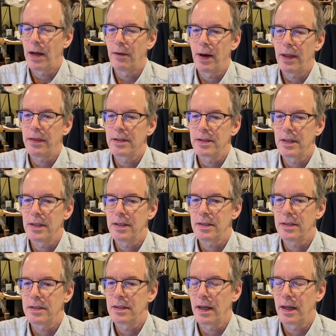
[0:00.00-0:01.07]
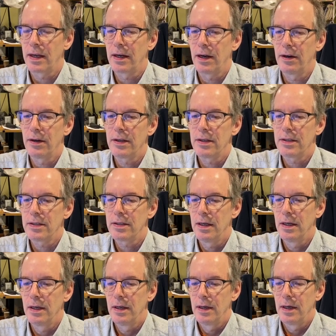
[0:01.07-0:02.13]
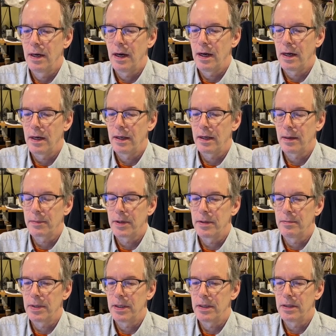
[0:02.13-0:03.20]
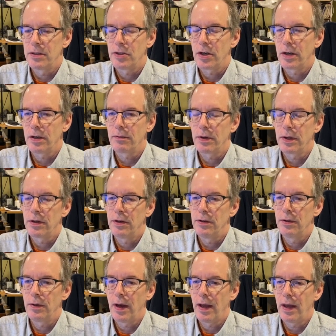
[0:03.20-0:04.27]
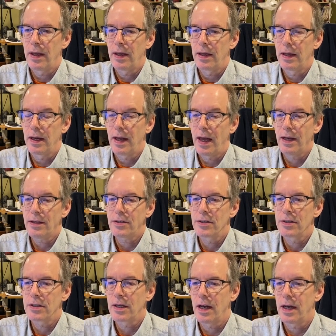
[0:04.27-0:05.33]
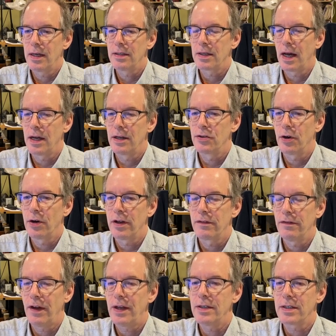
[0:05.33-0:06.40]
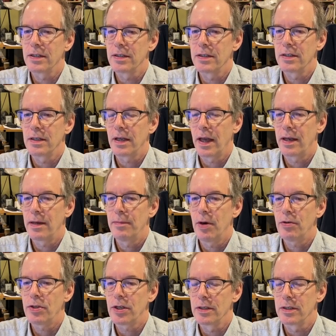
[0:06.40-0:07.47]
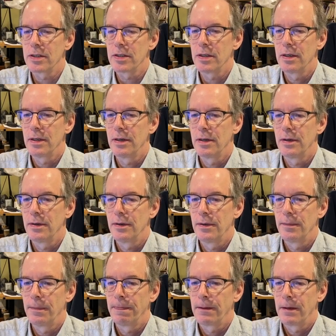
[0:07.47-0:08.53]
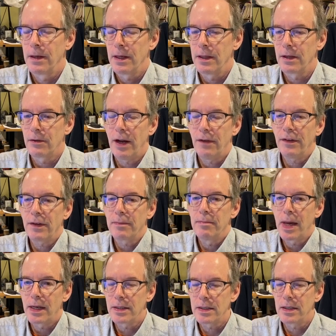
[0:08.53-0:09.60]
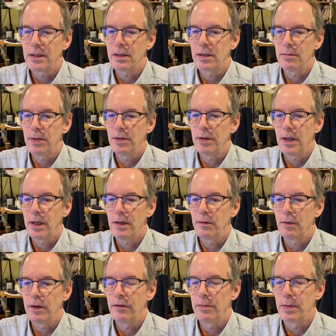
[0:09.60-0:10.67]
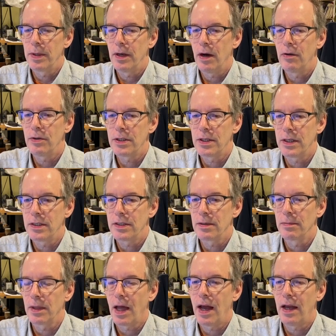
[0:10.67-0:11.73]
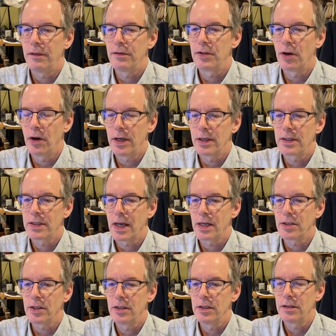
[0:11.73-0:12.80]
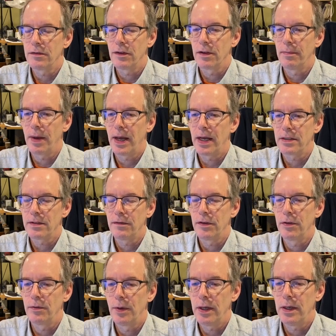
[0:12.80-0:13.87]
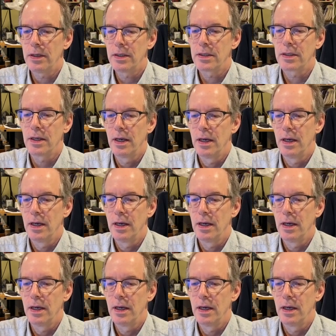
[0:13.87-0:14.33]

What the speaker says: ethicist and artist. And I'm going to be sharing with you an exercise on drawing faces and emotions. In the graphic medicine community, we've been hosting some live drawing sessions for the past few weeks